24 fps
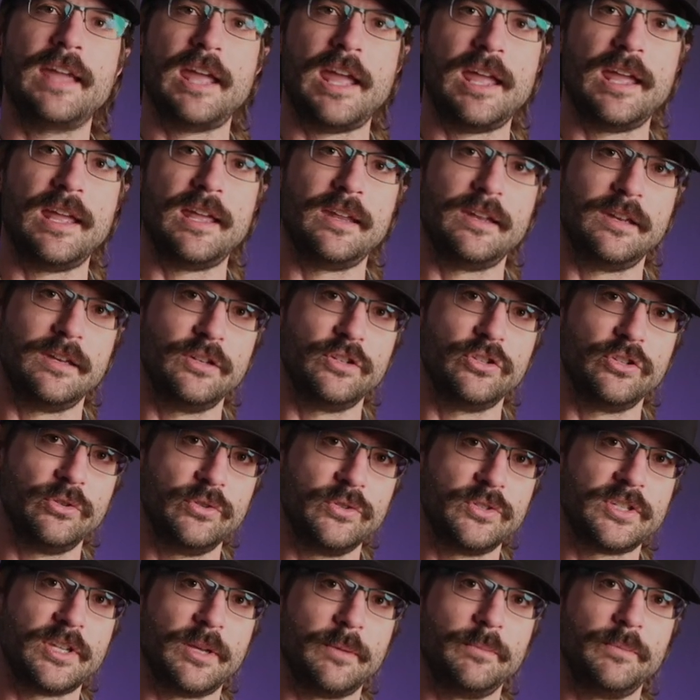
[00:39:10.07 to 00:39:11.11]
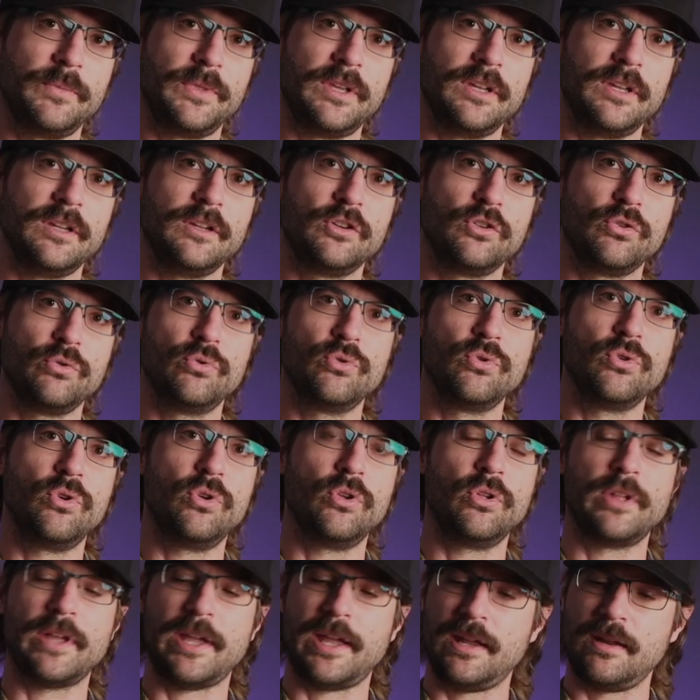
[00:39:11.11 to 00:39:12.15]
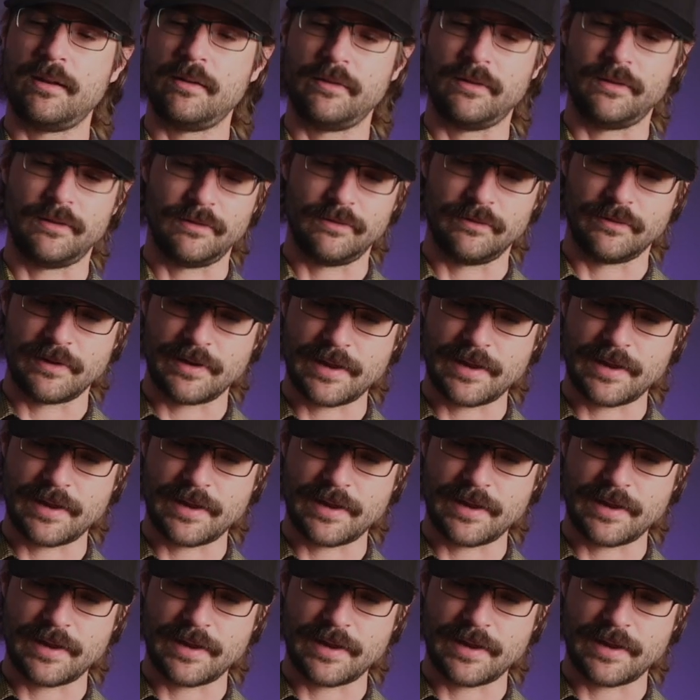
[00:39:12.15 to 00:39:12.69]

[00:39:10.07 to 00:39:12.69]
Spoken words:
and do something cool and